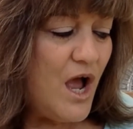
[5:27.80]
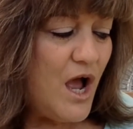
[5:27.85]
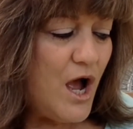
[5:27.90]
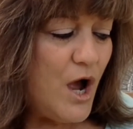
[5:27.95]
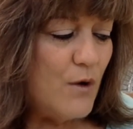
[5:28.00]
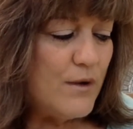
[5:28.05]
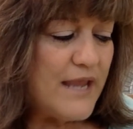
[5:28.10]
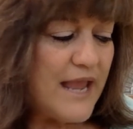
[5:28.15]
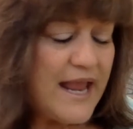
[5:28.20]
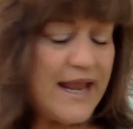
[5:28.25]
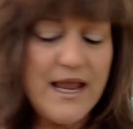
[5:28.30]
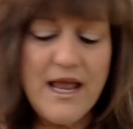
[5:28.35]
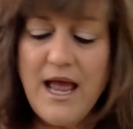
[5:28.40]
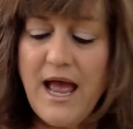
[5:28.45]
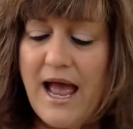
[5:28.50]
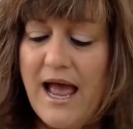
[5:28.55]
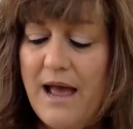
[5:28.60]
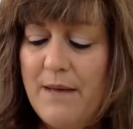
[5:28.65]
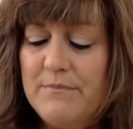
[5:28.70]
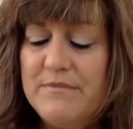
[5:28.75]
Okay,
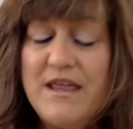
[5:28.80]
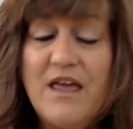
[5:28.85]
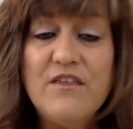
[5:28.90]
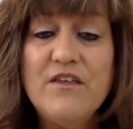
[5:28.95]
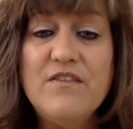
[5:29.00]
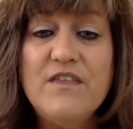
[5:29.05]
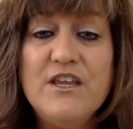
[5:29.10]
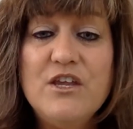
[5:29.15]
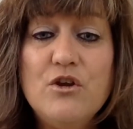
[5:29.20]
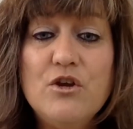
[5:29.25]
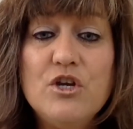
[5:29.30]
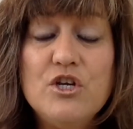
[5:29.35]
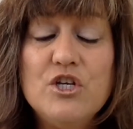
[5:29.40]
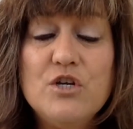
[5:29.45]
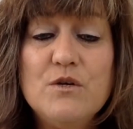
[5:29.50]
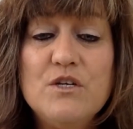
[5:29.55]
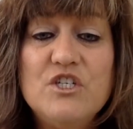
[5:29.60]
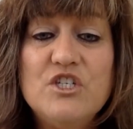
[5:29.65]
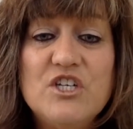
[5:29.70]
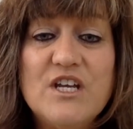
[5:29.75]
the other thing you could
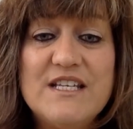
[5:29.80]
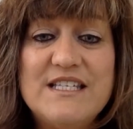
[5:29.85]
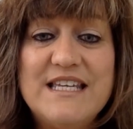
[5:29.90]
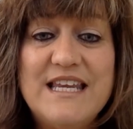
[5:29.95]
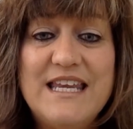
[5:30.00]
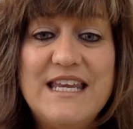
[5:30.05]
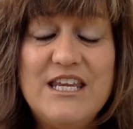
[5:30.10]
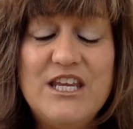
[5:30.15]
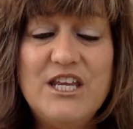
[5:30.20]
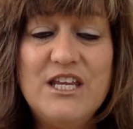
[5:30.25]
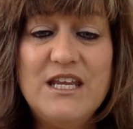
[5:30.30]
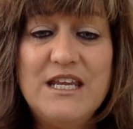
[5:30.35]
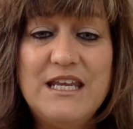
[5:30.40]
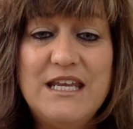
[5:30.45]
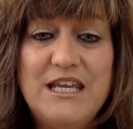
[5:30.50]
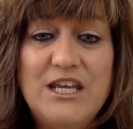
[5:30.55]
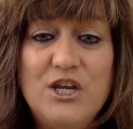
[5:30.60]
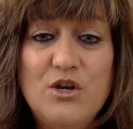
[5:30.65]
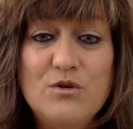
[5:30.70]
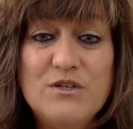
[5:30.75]
do is just
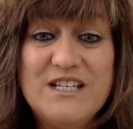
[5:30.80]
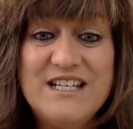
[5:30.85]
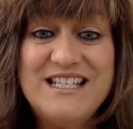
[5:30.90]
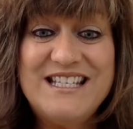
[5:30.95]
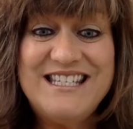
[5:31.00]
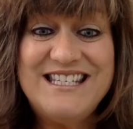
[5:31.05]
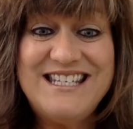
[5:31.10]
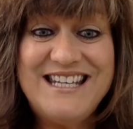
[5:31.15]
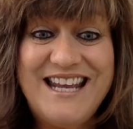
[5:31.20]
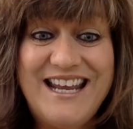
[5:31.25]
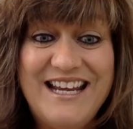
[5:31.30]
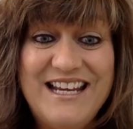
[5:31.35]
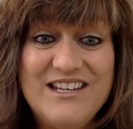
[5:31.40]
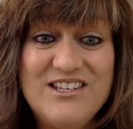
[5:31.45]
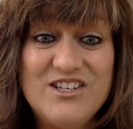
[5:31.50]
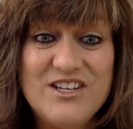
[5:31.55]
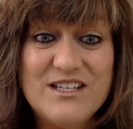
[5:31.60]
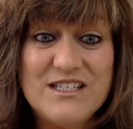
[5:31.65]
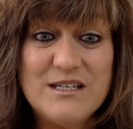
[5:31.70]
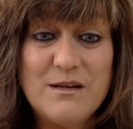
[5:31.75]
use a stick,
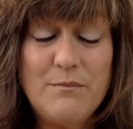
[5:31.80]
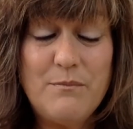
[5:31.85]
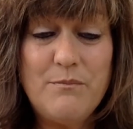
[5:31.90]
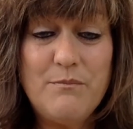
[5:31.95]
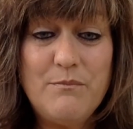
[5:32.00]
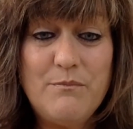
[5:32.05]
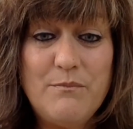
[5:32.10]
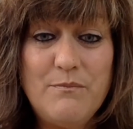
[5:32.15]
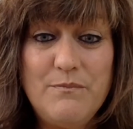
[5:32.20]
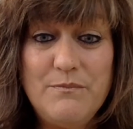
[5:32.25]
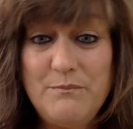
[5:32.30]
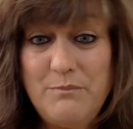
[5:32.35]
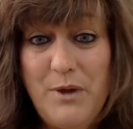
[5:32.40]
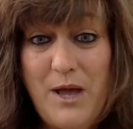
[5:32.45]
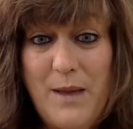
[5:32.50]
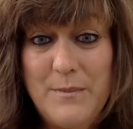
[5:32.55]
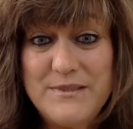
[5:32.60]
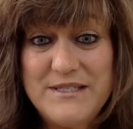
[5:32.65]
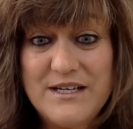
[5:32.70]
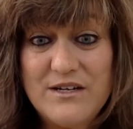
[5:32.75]
just a
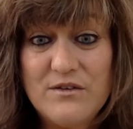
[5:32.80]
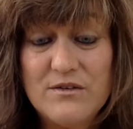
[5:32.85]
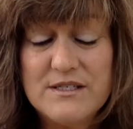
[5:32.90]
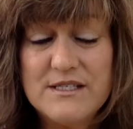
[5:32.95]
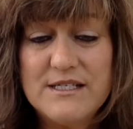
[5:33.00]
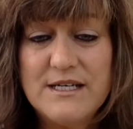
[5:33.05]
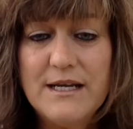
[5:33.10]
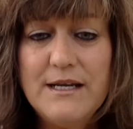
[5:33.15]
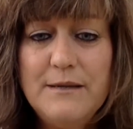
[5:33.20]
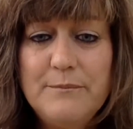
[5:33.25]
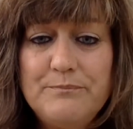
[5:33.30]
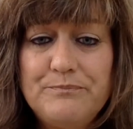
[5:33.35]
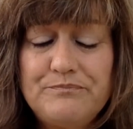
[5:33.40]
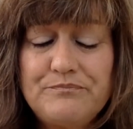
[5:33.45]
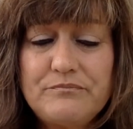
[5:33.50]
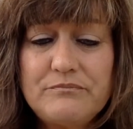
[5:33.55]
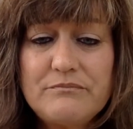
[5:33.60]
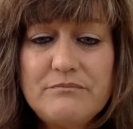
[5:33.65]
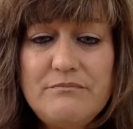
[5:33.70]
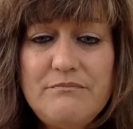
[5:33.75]
popsicle stick,
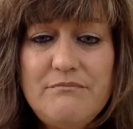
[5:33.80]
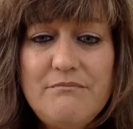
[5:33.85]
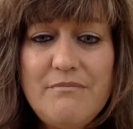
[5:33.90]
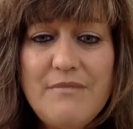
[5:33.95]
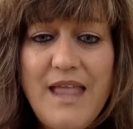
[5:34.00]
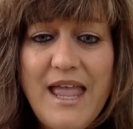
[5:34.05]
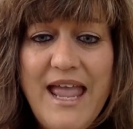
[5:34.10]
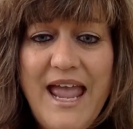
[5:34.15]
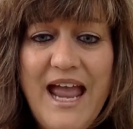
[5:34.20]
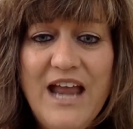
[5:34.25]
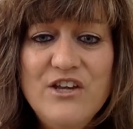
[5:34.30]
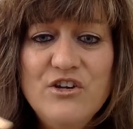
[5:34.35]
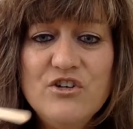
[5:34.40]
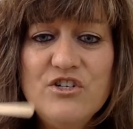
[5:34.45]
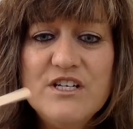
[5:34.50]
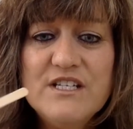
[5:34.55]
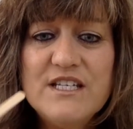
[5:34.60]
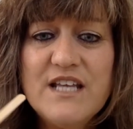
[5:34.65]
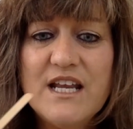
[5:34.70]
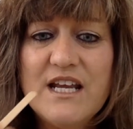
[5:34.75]
and you're
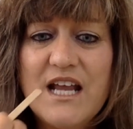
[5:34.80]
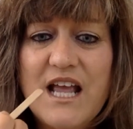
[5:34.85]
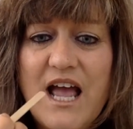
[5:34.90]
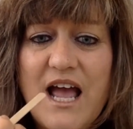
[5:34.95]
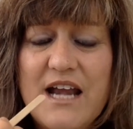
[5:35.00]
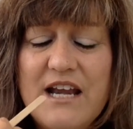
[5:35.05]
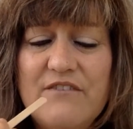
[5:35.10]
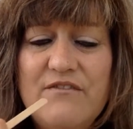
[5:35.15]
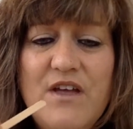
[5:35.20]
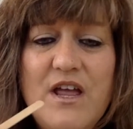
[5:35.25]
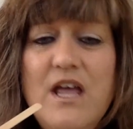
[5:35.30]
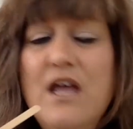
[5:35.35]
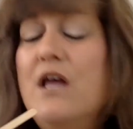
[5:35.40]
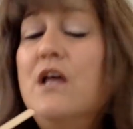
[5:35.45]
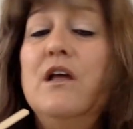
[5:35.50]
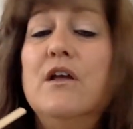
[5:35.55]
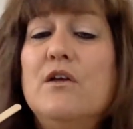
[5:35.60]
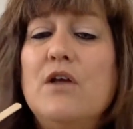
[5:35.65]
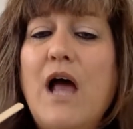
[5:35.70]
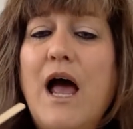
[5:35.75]
just going to kind of,
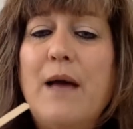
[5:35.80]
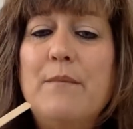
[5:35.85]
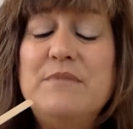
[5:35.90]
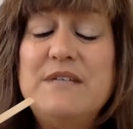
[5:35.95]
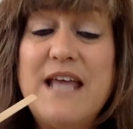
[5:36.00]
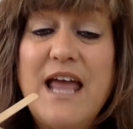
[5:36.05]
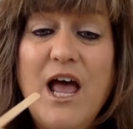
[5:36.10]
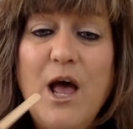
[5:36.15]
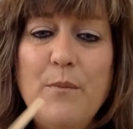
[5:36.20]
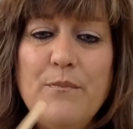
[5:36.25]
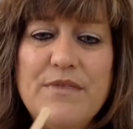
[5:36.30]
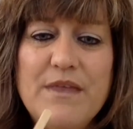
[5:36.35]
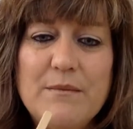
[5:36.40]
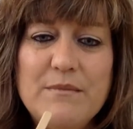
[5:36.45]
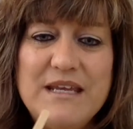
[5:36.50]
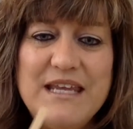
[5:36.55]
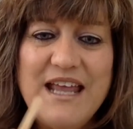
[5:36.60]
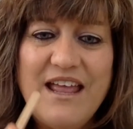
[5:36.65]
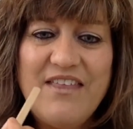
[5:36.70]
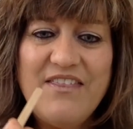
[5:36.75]
to help
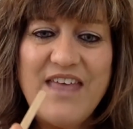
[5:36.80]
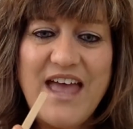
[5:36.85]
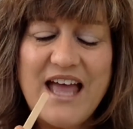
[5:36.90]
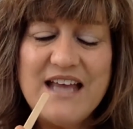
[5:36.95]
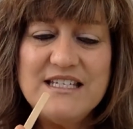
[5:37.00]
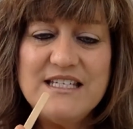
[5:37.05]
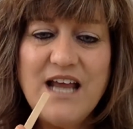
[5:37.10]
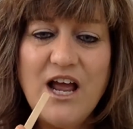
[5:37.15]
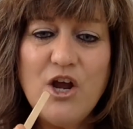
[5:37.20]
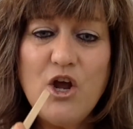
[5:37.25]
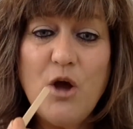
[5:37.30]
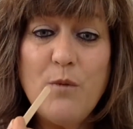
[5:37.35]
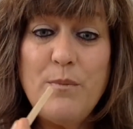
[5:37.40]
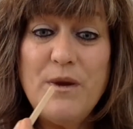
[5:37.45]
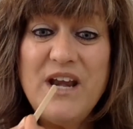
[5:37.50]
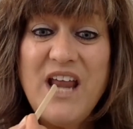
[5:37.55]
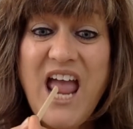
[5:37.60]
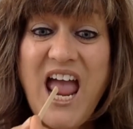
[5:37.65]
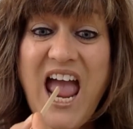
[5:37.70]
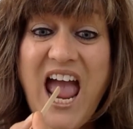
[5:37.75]
them get that tongue
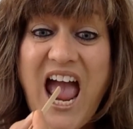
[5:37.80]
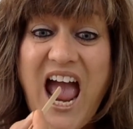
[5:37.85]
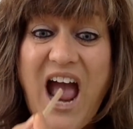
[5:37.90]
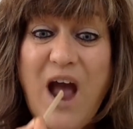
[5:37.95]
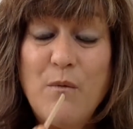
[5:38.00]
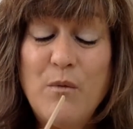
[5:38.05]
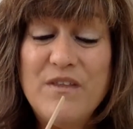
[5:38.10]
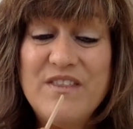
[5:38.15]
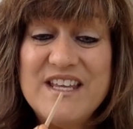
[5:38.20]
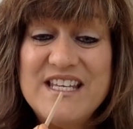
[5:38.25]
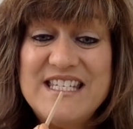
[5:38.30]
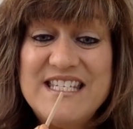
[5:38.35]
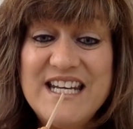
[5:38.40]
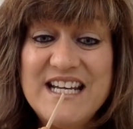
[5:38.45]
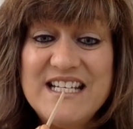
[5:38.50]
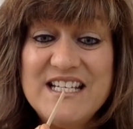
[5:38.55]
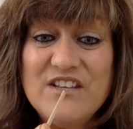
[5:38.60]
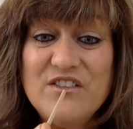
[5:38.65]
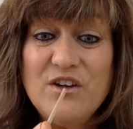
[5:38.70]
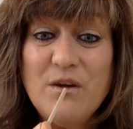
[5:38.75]
open. When the
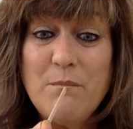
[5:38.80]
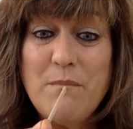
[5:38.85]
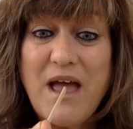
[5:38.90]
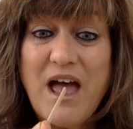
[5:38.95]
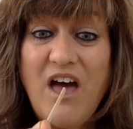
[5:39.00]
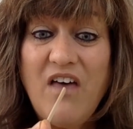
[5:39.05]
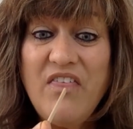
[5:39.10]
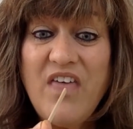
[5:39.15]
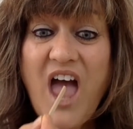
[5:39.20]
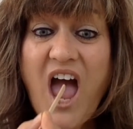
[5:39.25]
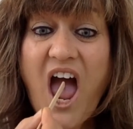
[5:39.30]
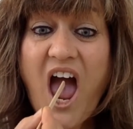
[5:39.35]
stick's in their mouth,